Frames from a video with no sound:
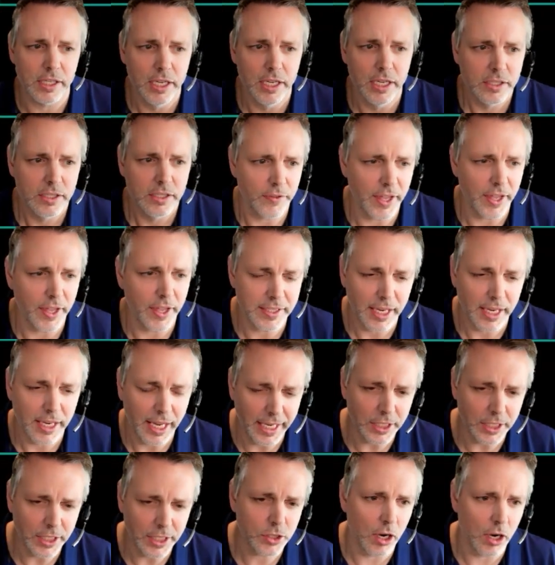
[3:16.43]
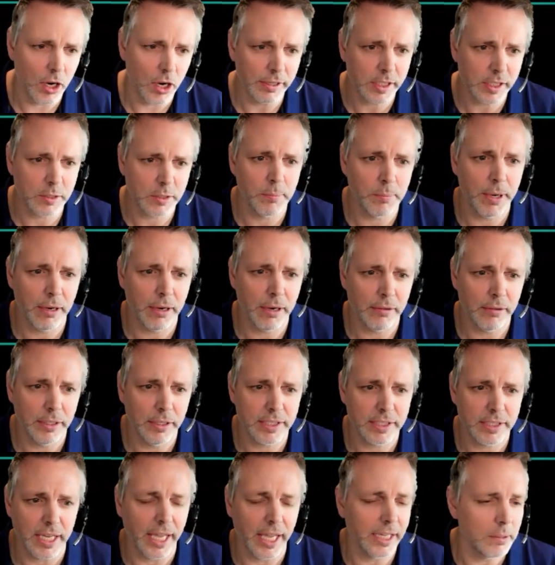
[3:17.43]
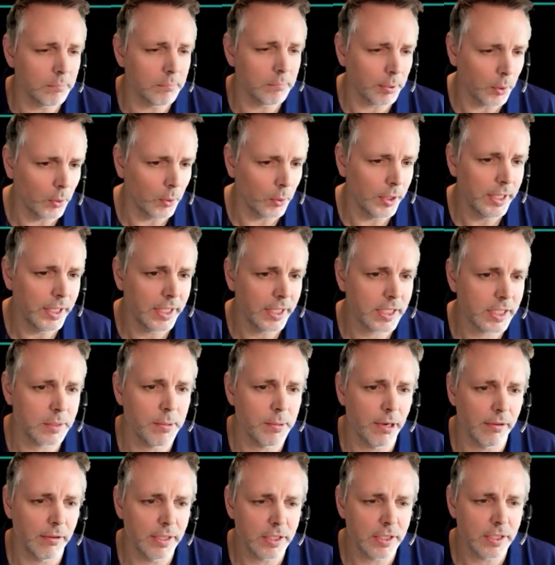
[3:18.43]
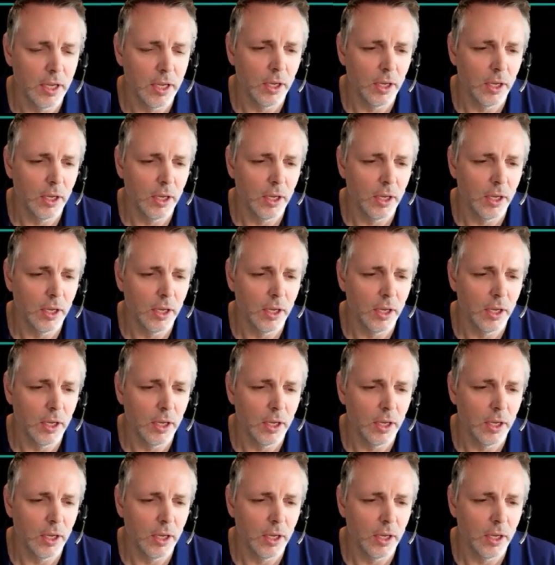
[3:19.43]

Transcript: So there's HR experience and employee experience.